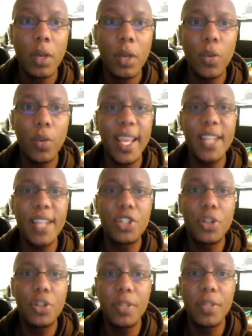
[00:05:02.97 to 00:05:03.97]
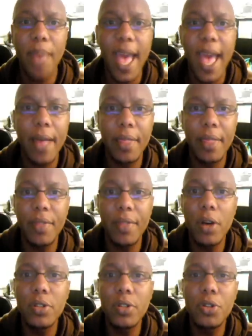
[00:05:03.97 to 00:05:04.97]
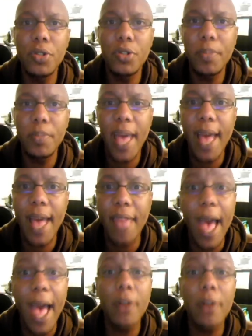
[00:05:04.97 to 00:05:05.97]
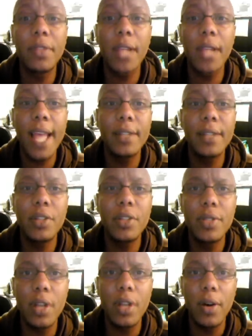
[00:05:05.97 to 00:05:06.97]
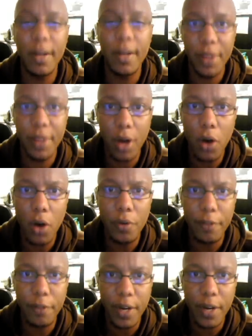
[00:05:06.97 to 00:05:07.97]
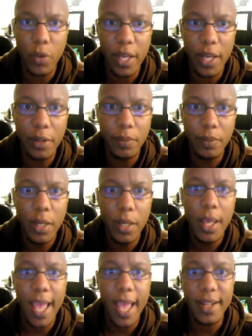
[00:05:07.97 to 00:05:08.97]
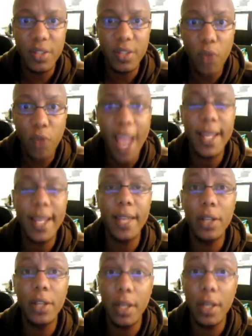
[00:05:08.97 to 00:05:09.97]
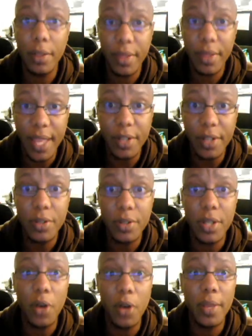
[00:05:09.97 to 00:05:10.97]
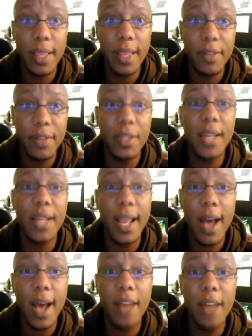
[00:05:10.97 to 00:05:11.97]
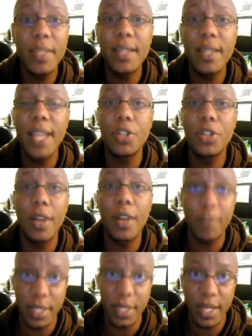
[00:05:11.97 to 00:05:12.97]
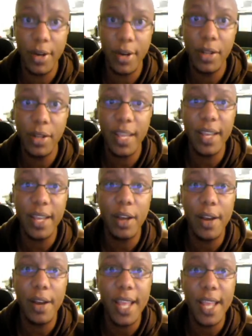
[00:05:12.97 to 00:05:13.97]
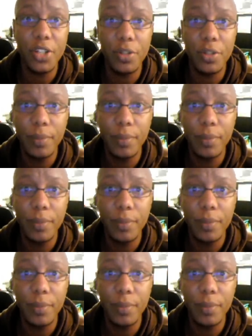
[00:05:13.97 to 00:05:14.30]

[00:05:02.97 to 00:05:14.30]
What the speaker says: We each choose a path, and those who choose a path out of the light do so of their own free will. And it's right and good that they do so, given the dichotomous nature of material incarnation.